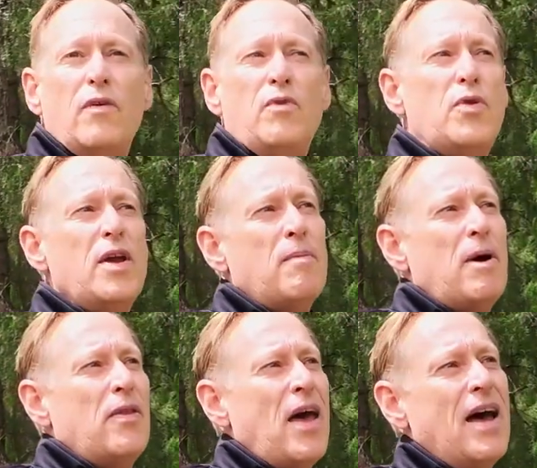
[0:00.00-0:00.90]
if you think
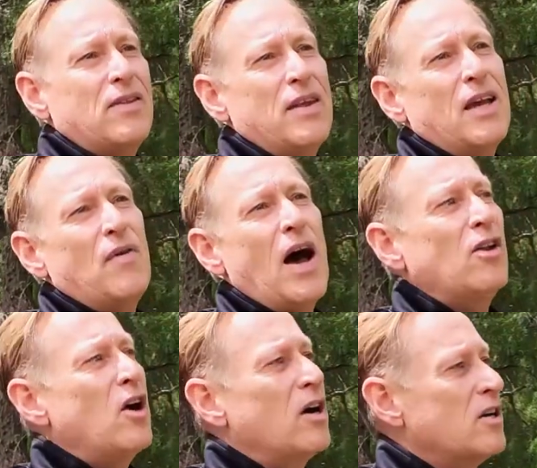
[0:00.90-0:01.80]
about that, think of how
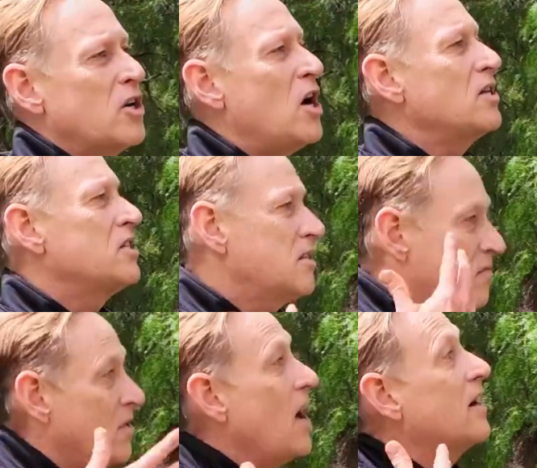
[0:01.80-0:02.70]
long our dogs
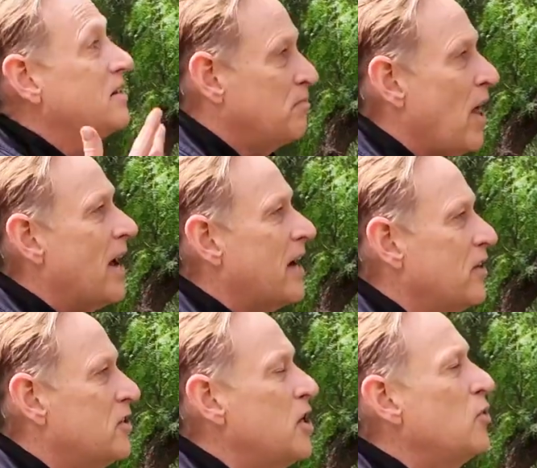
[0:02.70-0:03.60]
got plaque
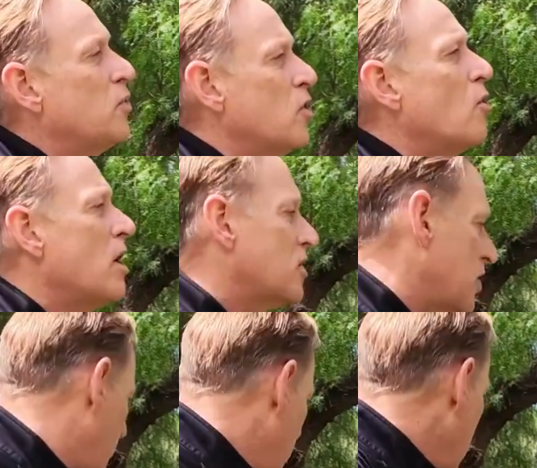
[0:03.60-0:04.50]
on their teeth with no
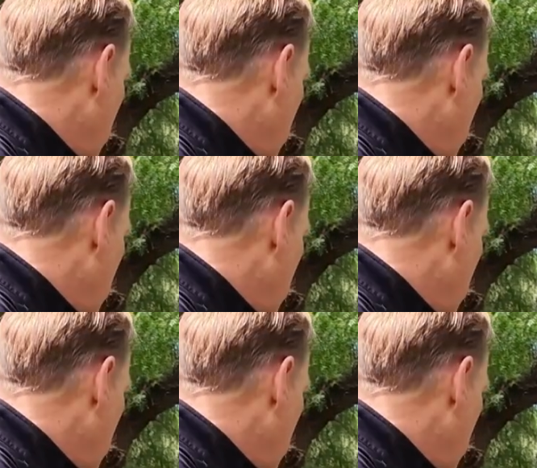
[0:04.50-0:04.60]
brushing.